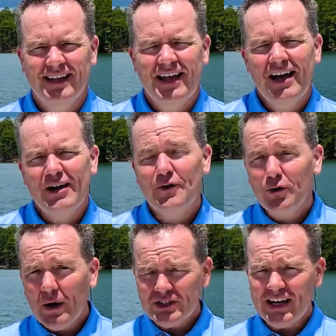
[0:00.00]
Another
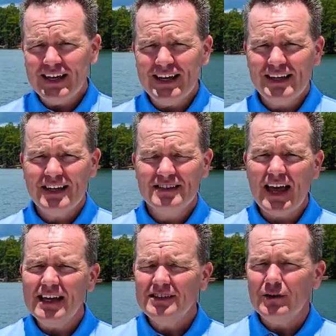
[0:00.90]
question I get is,
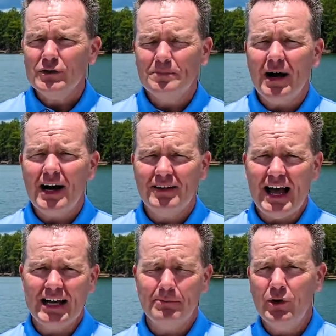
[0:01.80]
hey, is there a spot that I
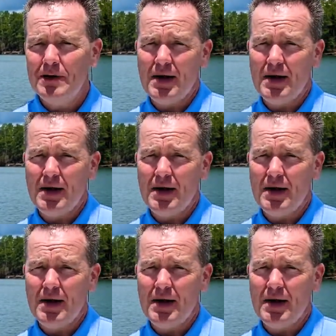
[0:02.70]
can put in my